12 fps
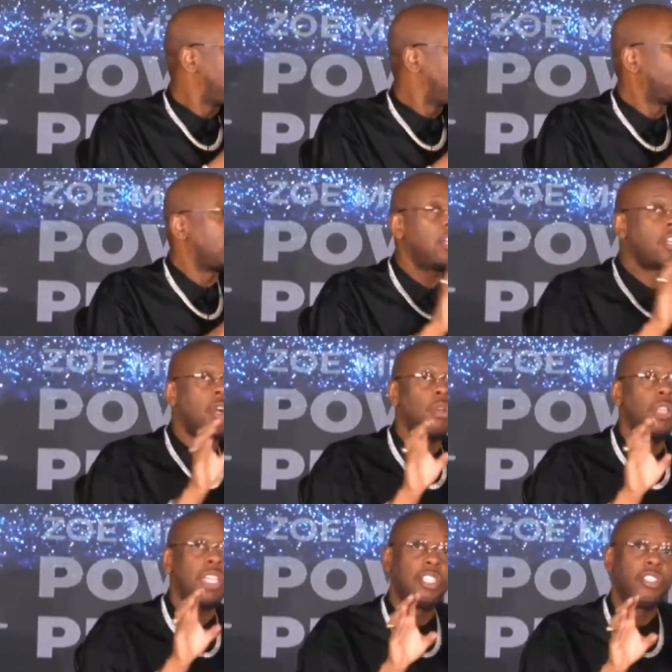We're going to
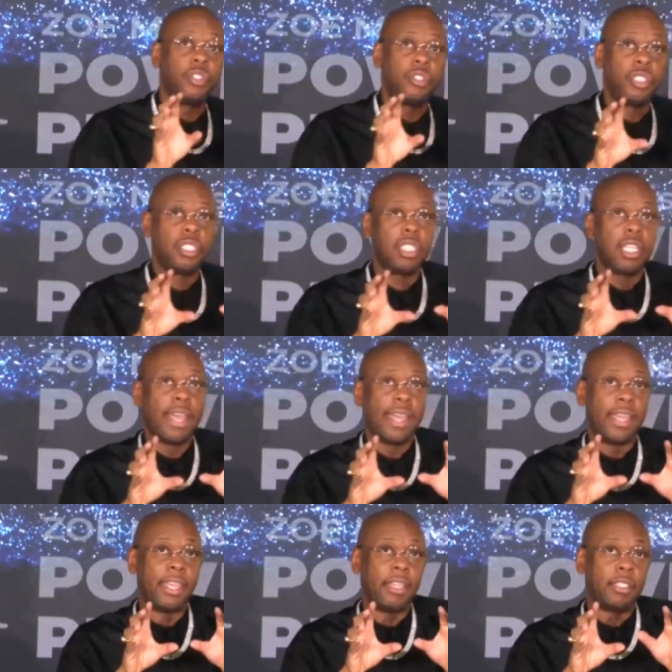go into
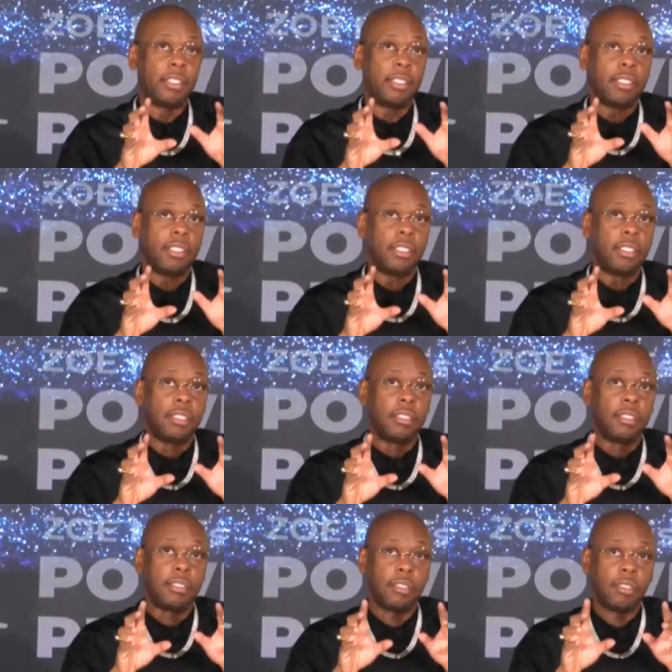today
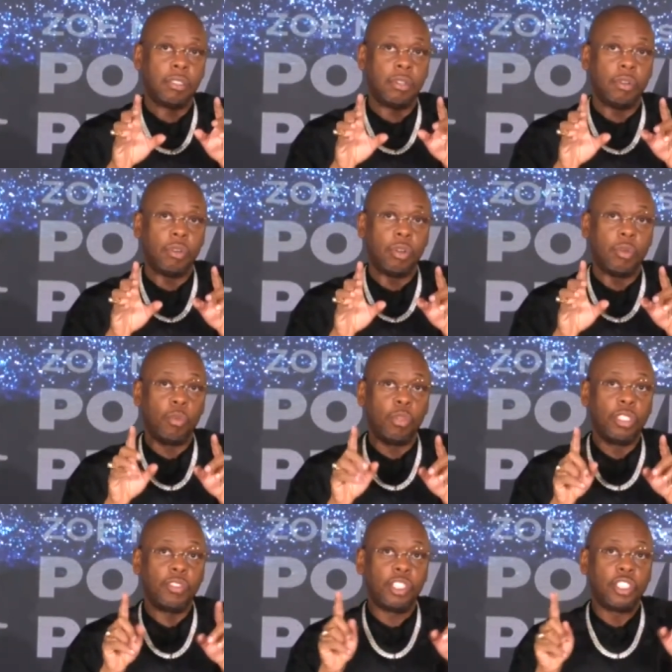on
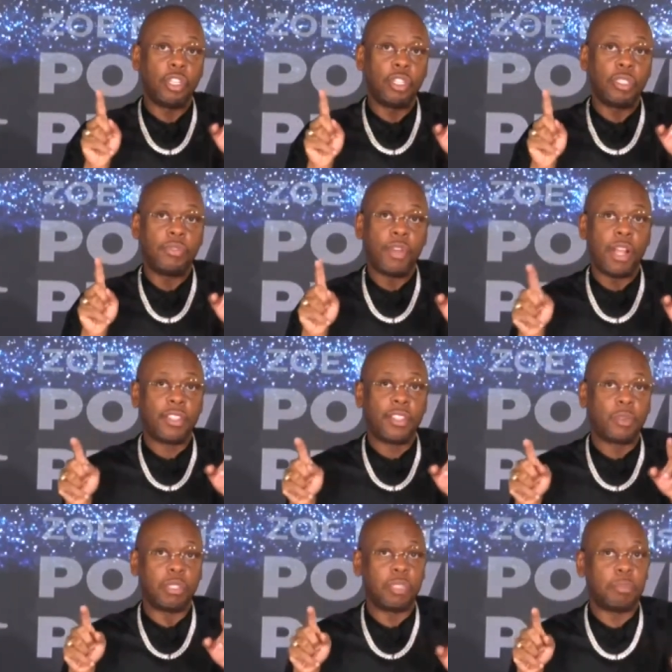which of the church
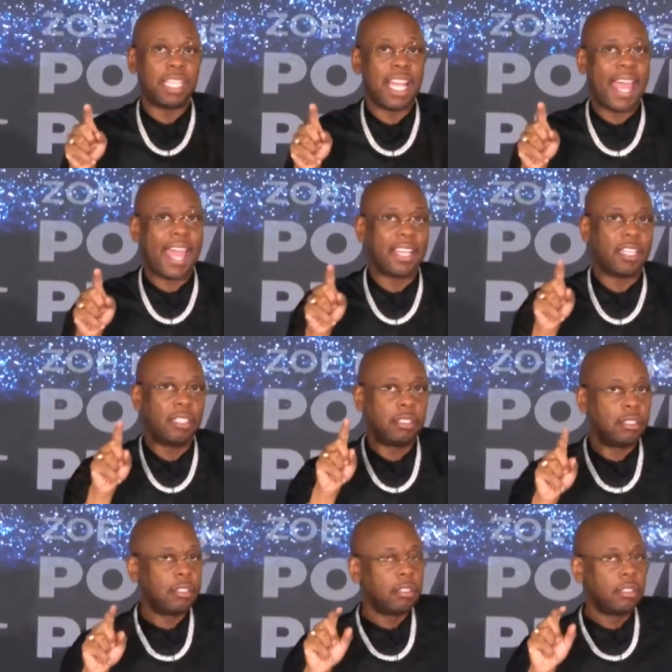fathers was black.
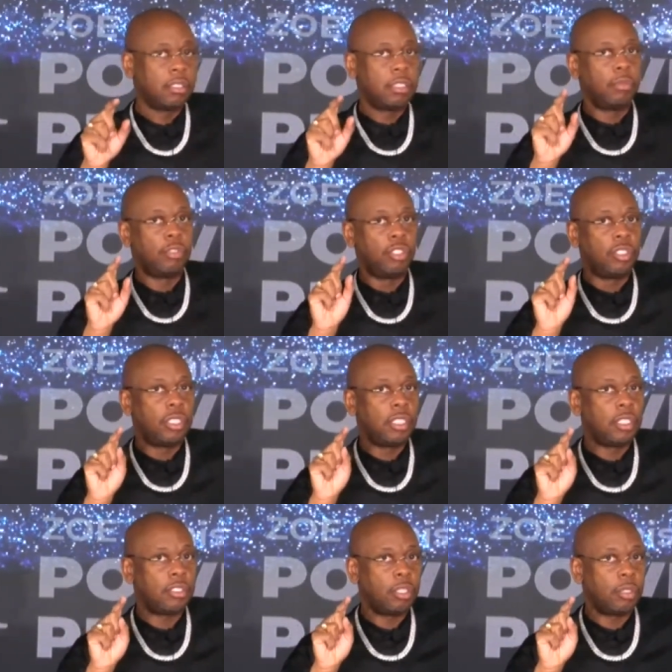I want you to
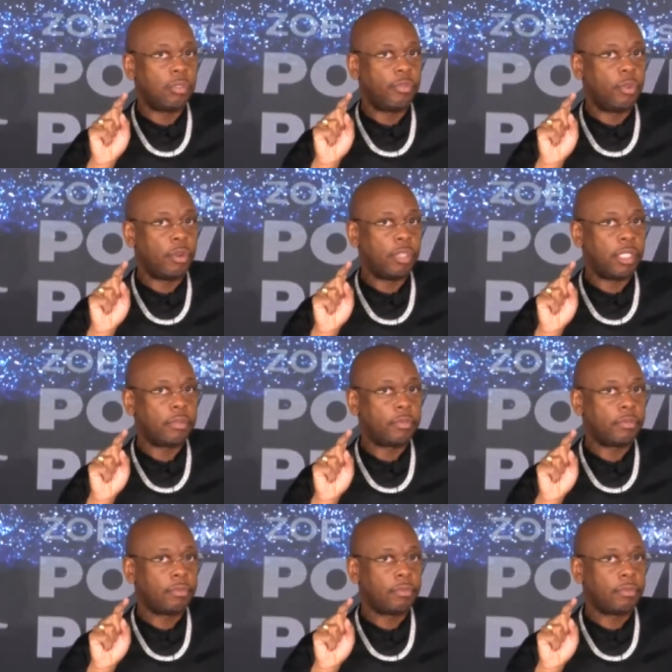listen to it for it.